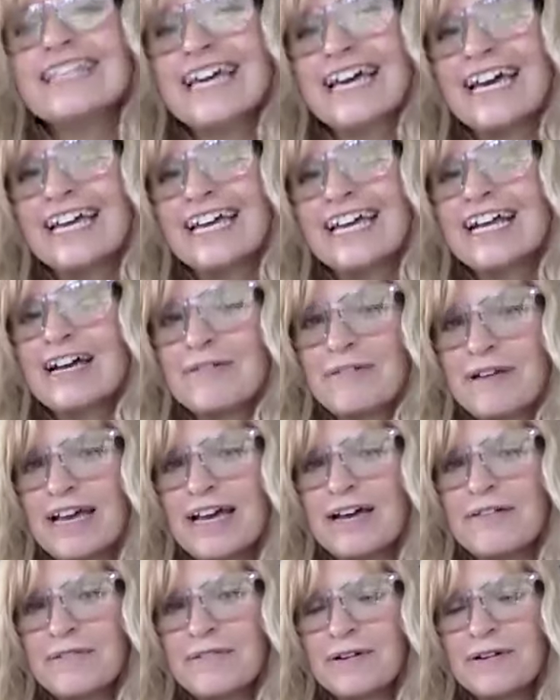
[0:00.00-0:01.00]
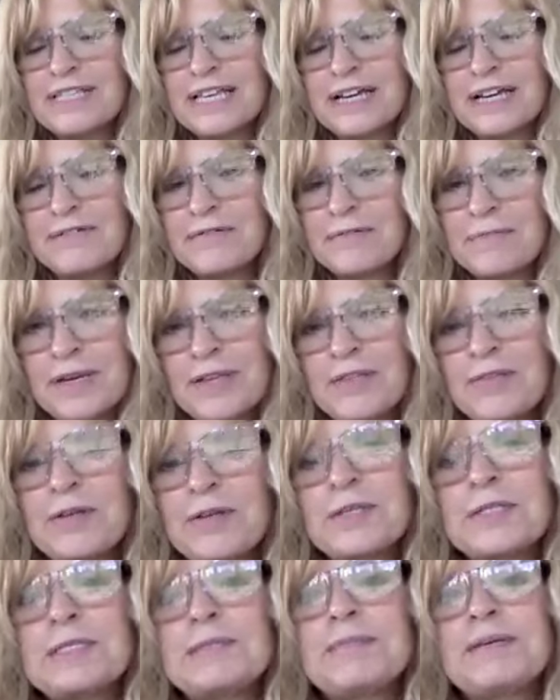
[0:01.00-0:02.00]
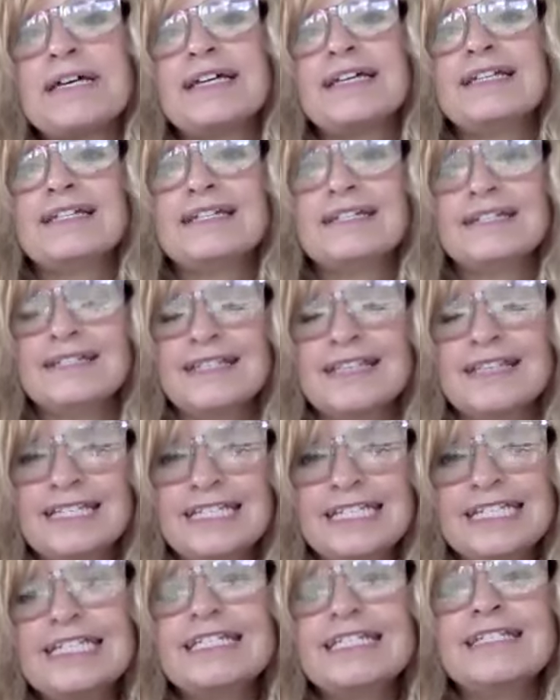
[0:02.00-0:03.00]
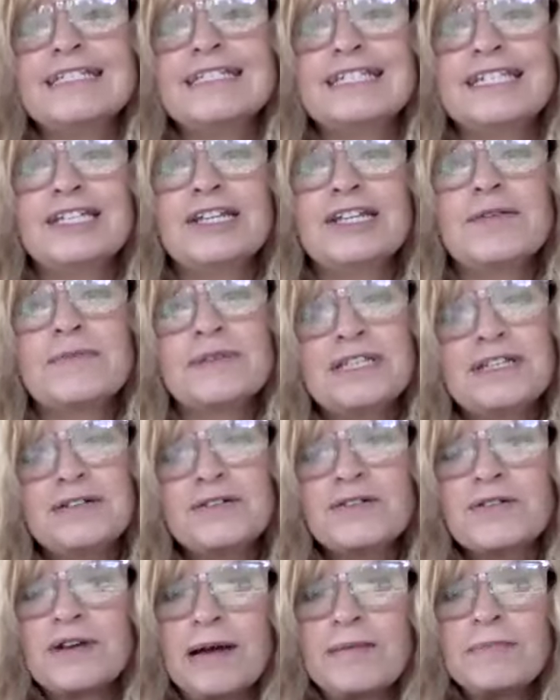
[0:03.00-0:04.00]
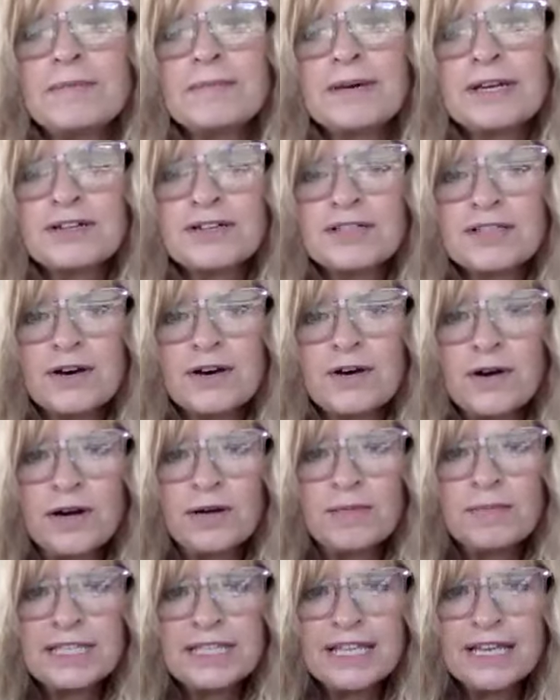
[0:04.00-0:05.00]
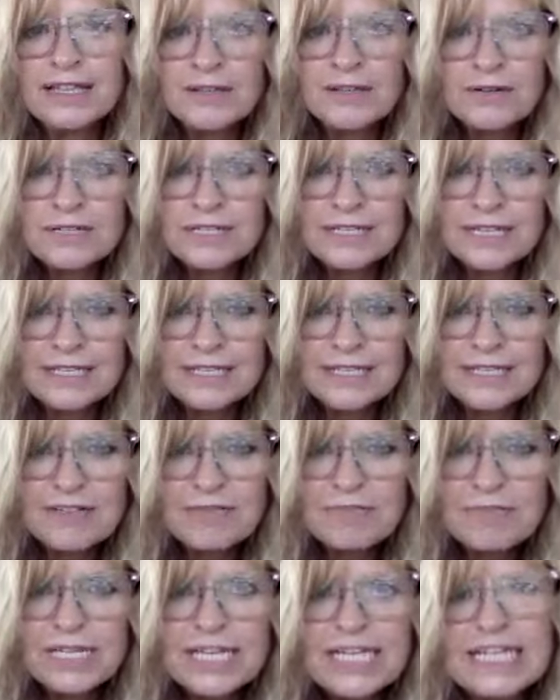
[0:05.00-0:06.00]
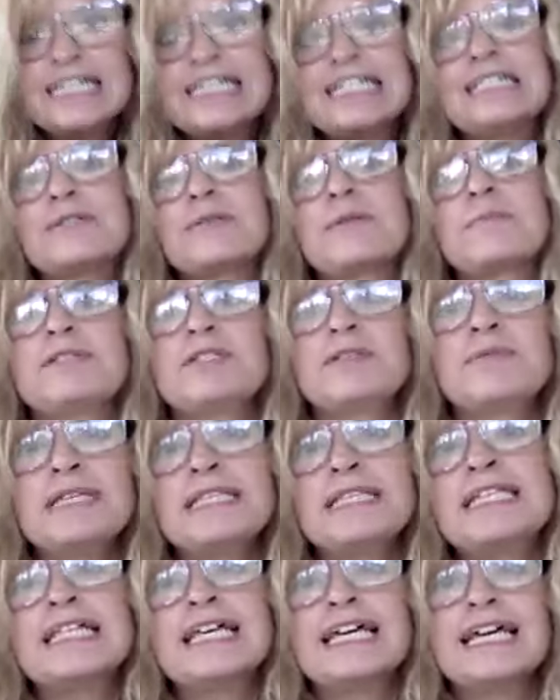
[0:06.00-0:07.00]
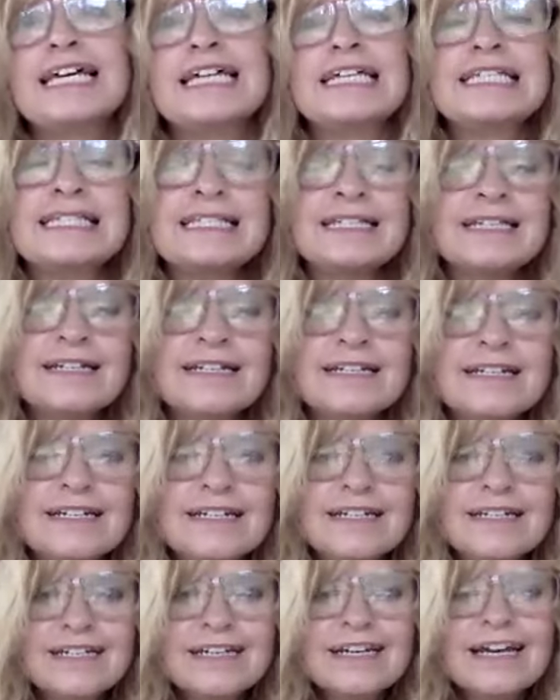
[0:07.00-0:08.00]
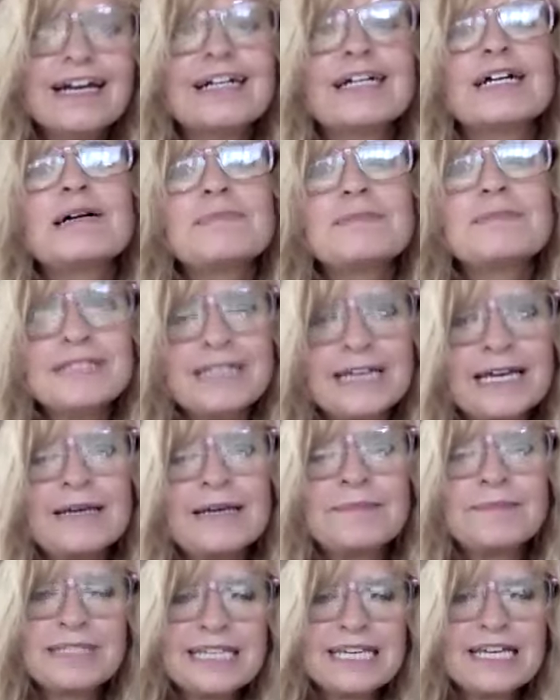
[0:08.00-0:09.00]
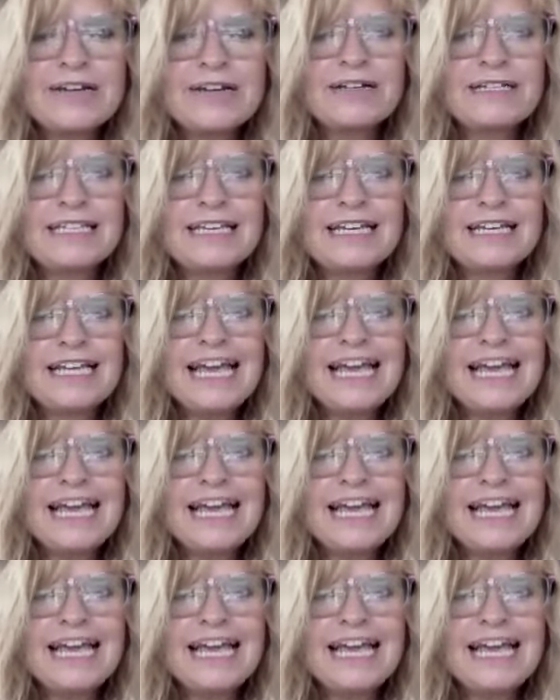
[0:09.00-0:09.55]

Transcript: that. I've, I've heard that from others, but they did, you know, when you grab them under the arm in that little sensitive place or mm-hmm. between the legs a couple of times Gary said,